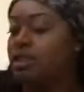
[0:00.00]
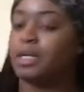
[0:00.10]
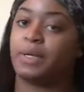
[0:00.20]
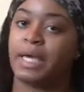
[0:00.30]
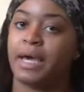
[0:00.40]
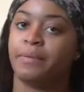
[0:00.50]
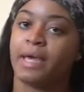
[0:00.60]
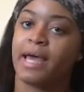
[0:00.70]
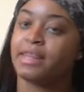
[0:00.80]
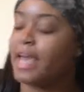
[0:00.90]
So yeah, we
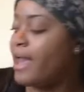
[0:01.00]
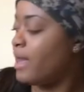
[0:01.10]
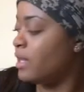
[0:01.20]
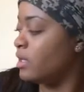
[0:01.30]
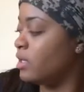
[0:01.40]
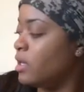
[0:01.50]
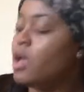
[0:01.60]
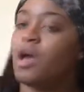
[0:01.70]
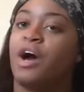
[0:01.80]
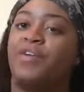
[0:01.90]
got that.
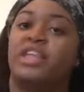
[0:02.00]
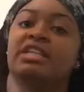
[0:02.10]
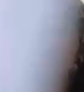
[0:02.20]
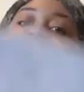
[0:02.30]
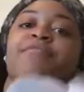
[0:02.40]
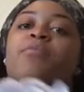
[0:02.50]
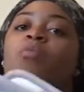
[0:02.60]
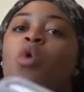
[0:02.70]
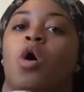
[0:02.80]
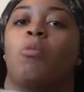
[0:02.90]
Oh, this came from
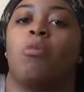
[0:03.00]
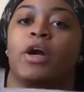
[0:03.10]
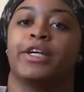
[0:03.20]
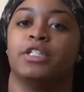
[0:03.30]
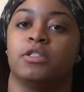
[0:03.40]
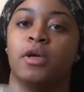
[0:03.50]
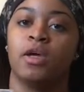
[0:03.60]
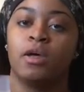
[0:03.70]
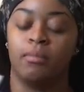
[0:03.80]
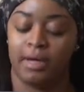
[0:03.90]
Walmart,
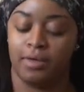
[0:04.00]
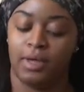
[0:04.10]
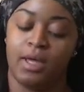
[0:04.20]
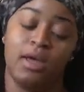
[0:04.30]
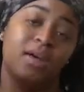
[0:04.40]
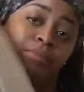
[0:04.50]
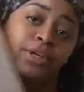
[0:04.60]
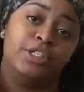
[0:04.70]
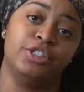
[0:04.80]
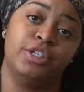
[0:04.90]
by the way. I'm
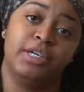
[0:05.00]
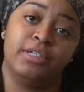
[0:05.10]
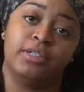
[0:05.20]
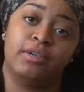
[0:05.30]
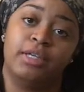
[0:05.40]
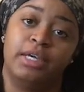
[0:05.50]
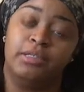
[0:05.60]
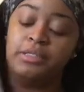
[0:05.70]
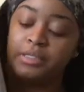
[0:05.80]
pretty sure y'all saw it.